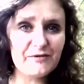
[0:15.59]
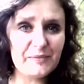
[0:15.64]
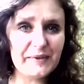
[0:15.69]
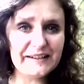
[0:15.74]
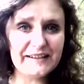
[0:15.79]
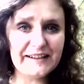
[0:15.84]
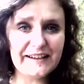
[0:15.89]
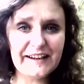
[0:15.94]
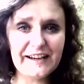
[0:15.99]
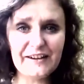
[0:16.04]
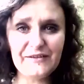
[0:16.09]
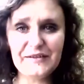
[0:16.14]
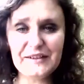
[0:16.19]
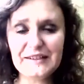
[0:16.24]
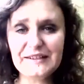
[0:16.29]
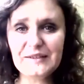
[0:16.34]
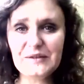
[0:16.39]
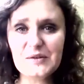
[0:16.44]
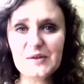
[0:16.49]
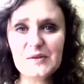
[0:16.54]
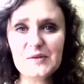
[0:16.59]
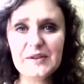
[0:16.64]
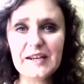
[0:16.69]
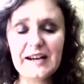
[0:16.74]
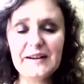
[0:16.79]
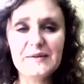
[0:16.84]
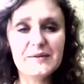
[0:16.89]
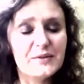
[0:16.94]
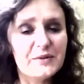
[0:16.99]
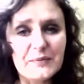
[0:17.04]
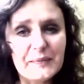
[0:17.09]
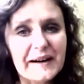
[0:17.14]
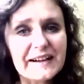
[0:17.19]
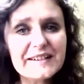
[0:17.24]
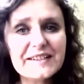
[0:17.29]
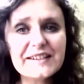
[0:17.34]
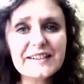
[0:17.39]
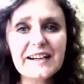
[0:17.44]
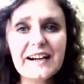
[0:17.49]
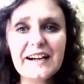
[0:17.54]
but I haven't too
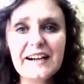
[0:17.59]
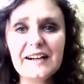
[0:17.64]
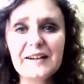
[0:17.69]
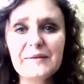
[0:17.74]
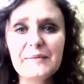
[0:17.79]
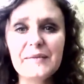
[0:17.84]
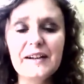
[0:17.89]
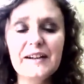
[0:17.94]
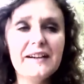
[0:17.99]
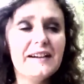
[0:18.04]
much time.